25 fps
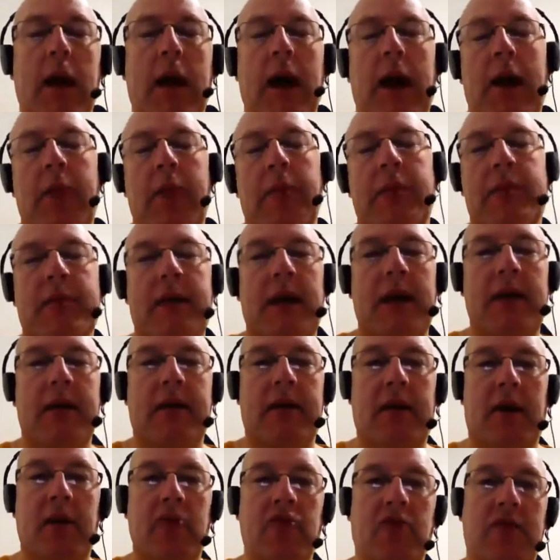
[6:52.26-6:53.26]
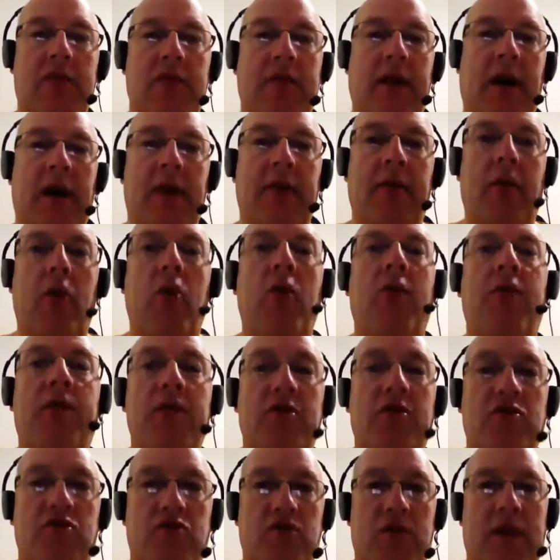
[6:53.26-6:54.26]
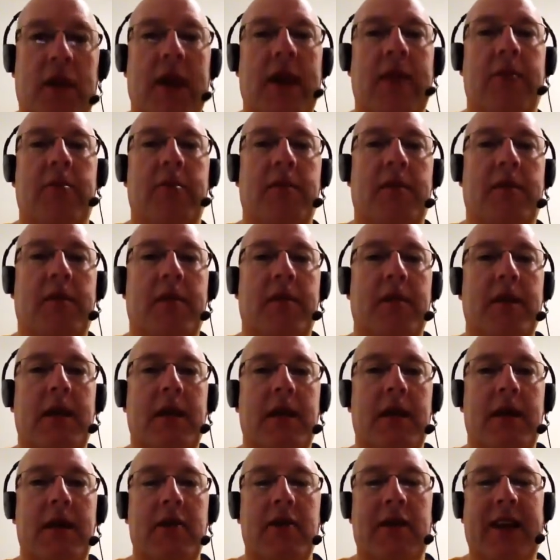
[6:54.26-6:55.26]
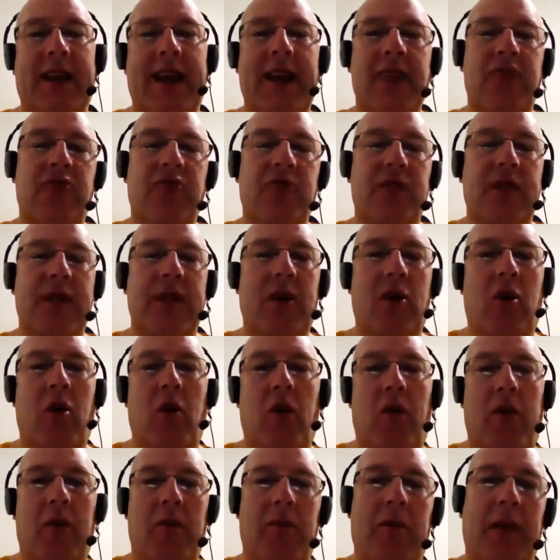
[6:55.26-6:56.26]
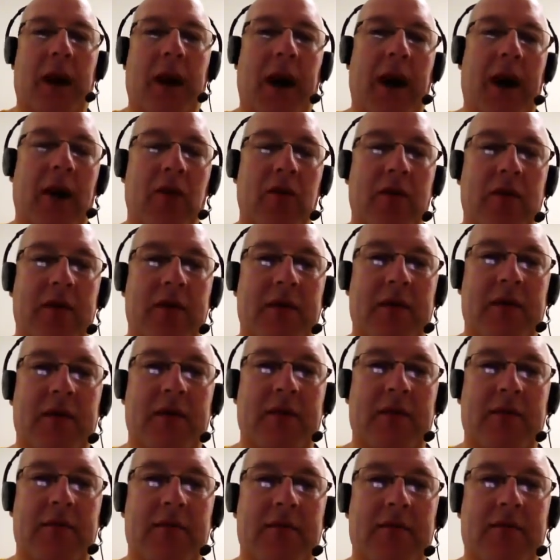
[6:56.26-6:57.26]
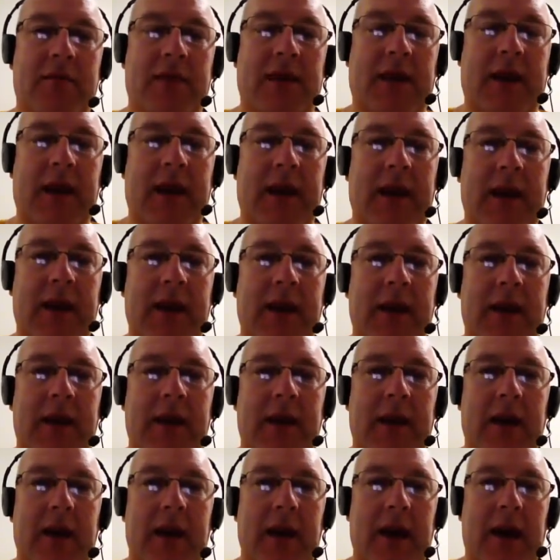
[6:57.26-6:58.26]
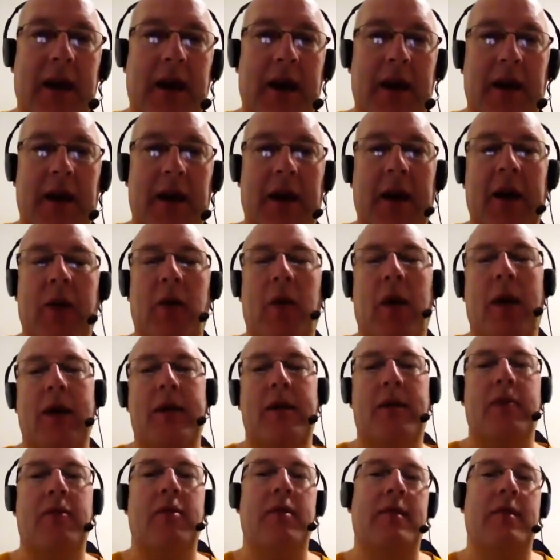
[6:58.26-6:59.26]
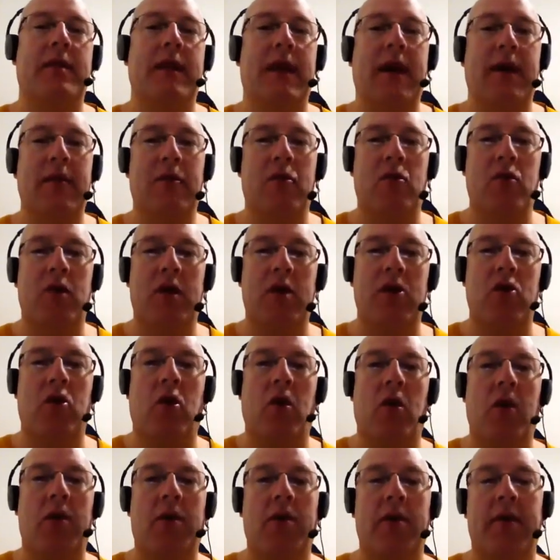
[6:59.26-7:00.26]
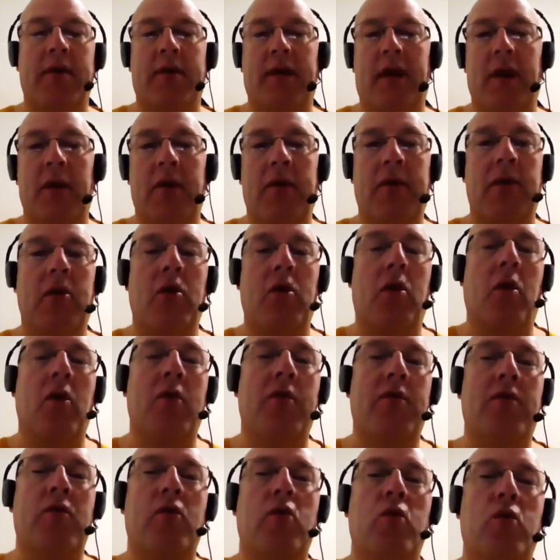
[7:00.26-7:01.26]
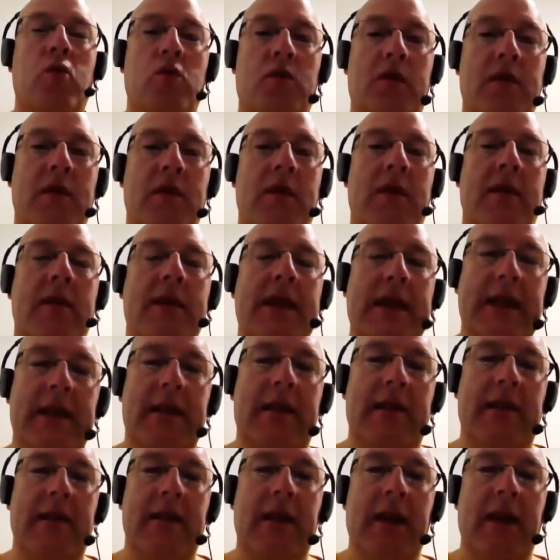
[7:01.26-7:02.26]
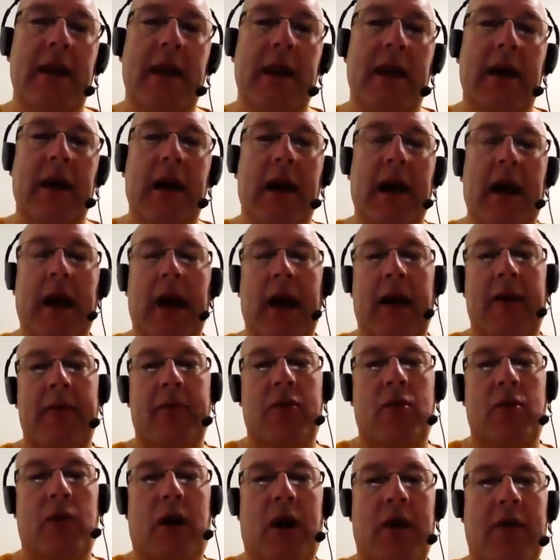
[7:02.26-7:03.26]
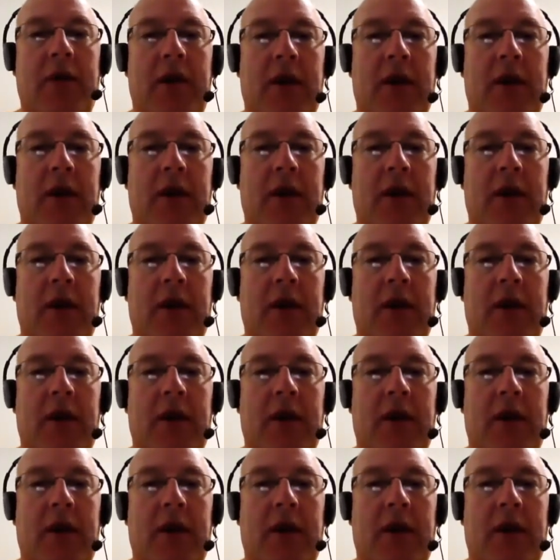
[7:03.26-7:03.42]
And besides, countries have official names. You can't really call them nouns. Okay? And likewise, if you say I'm going north or south, you also wouldn't need to have an